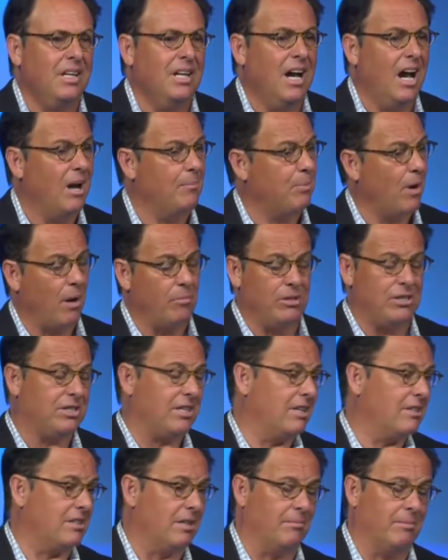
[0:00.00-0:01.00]
I probably
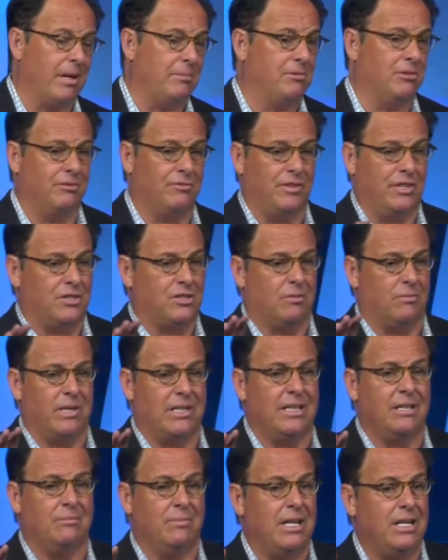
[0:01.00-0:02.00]
said something maybe to offend somebody. I
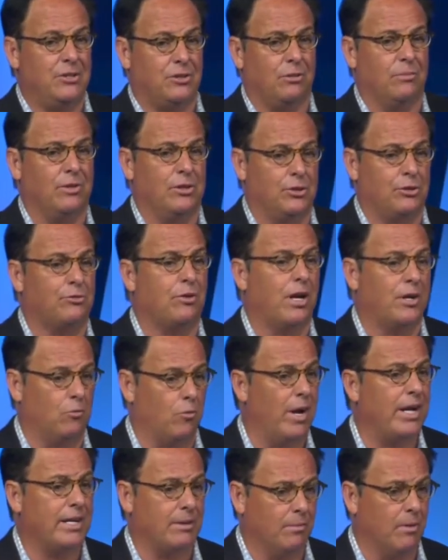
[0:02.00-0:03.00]
didn't mean to, but just trying to
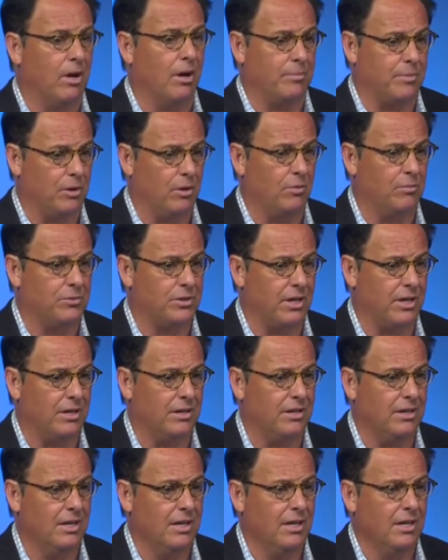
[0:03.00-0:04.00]
wake them up. You know what I'm saying?
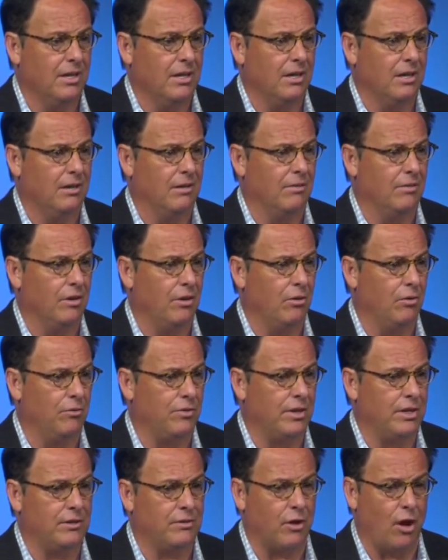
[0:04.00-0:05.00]
Uh, the whole
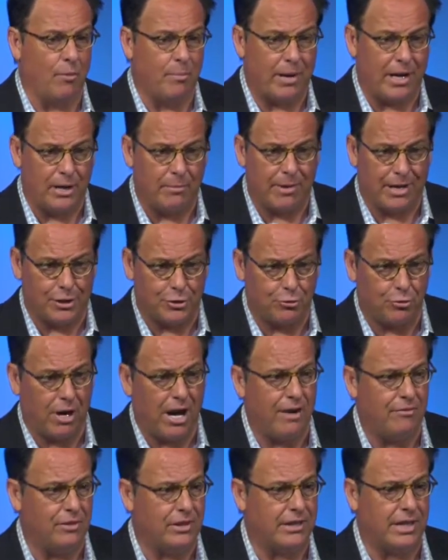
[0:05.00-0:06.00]
thought pattern about a
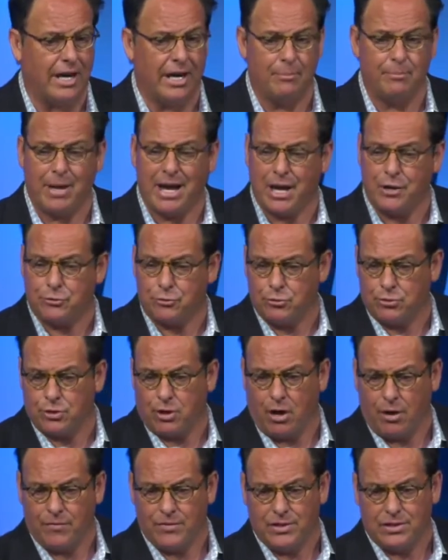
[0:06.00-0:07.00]
traveling guy. Pastor's
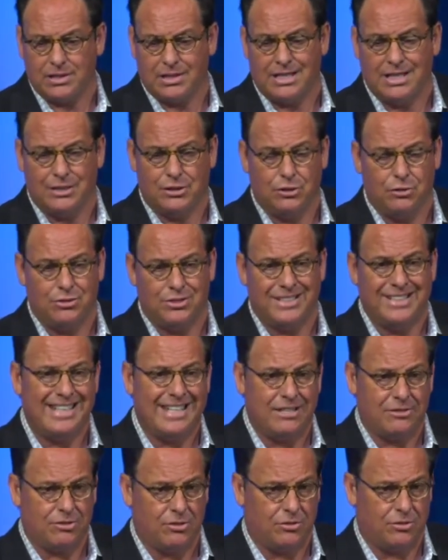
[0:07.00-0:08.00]
office exudes
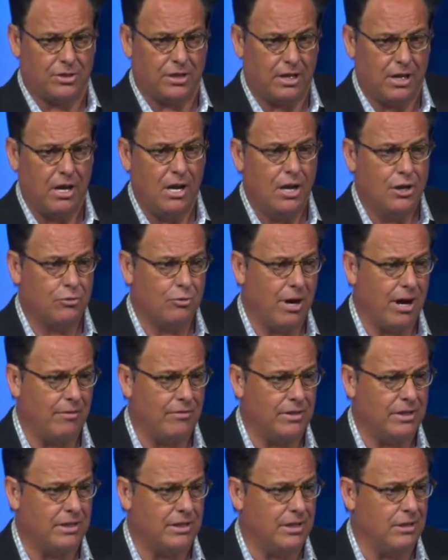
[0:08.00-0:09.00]
decency.
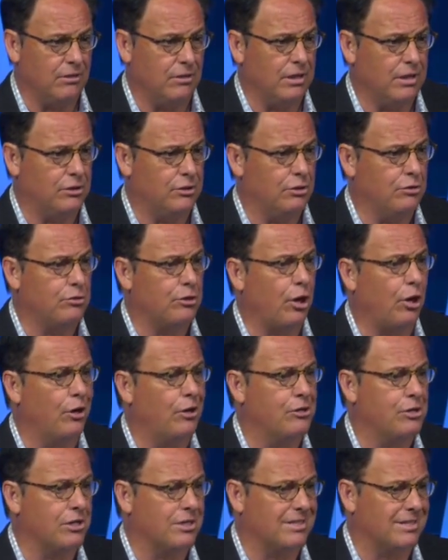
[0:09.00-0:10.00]
Traveling deal exudes
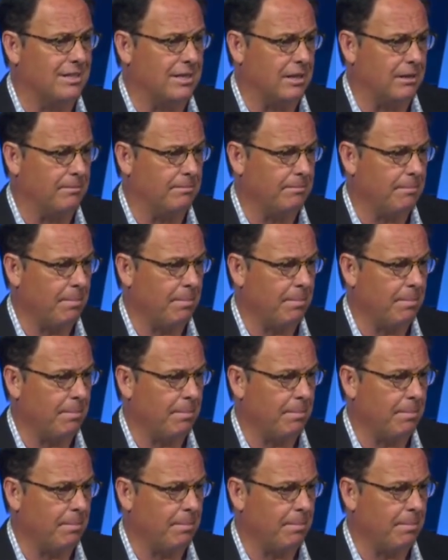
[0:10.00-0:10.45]
urgency.